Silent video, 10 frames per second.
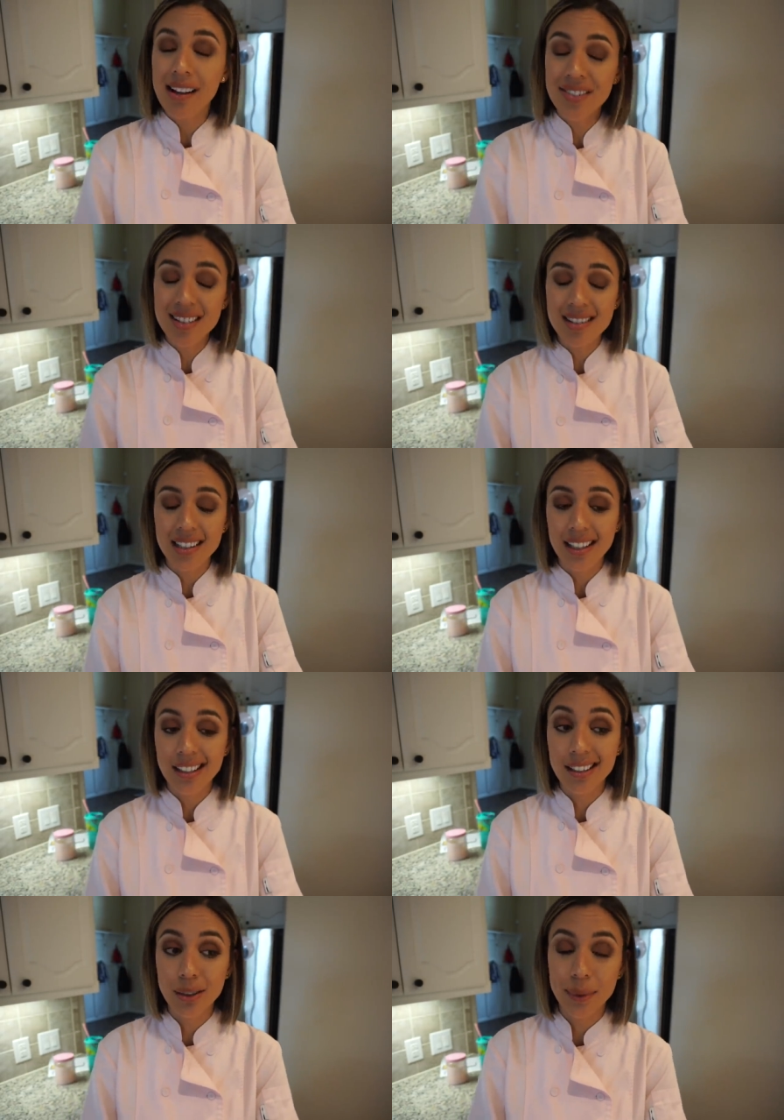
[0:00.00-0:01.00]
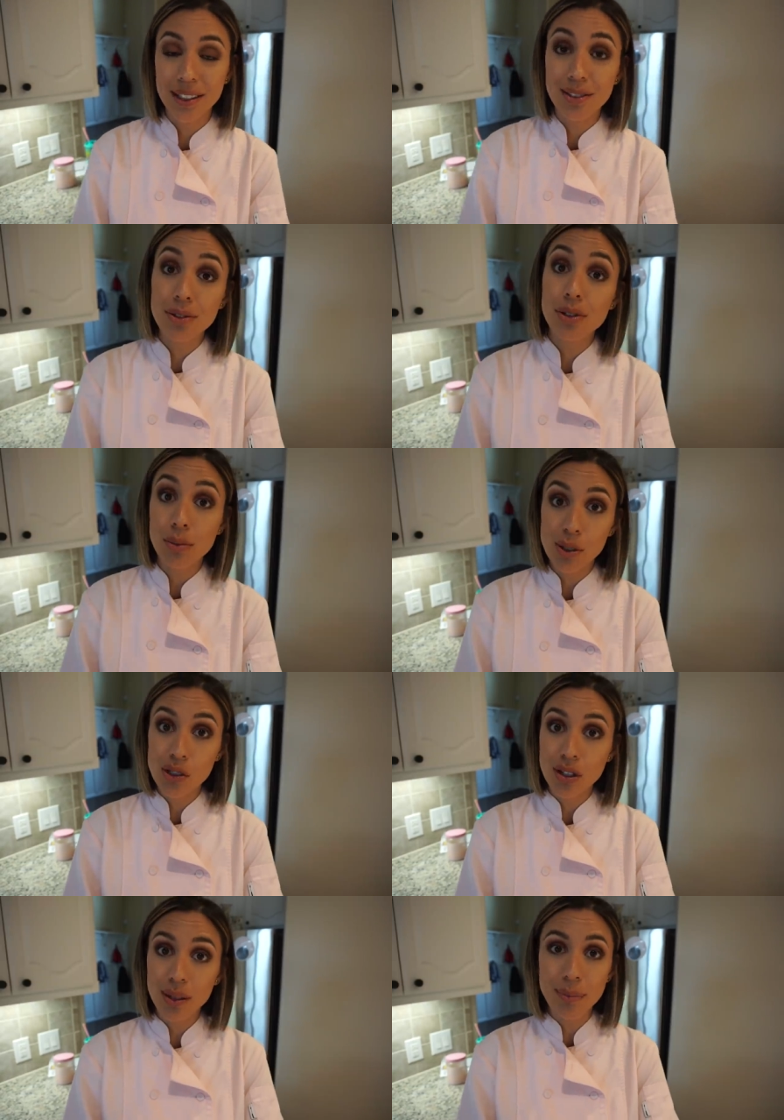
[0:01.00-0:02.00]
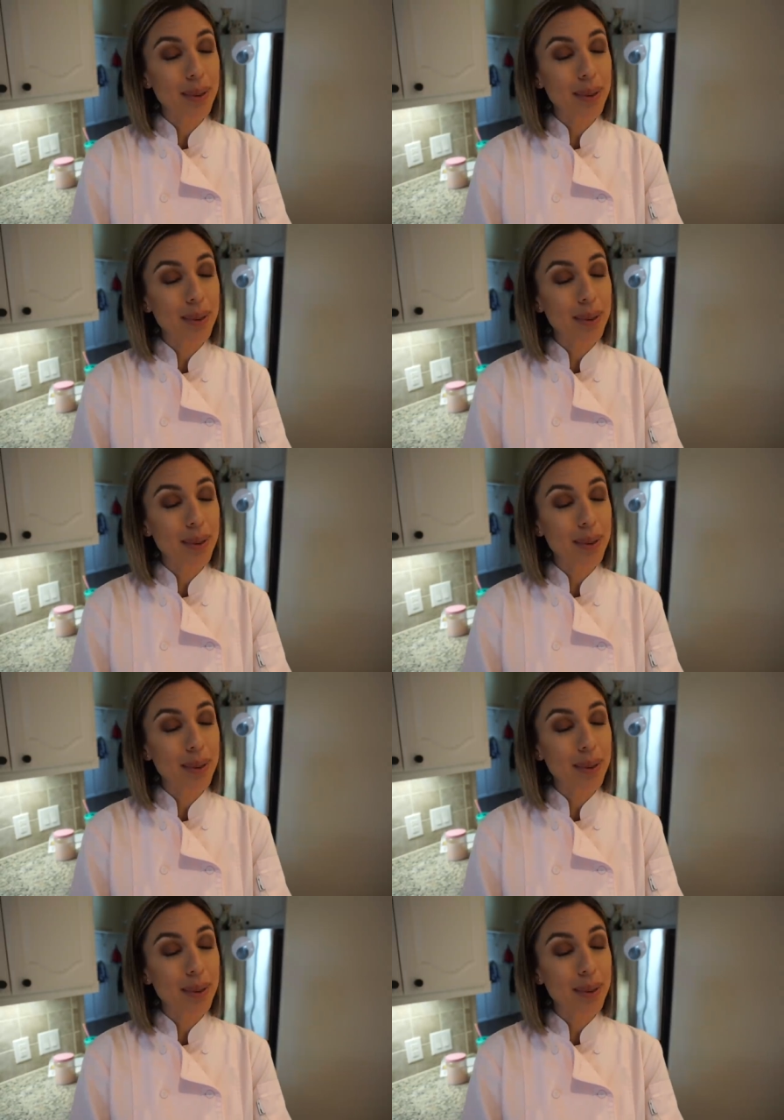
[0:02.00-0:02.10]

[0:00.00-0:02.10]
Obviously, you don't wanna to use too much salt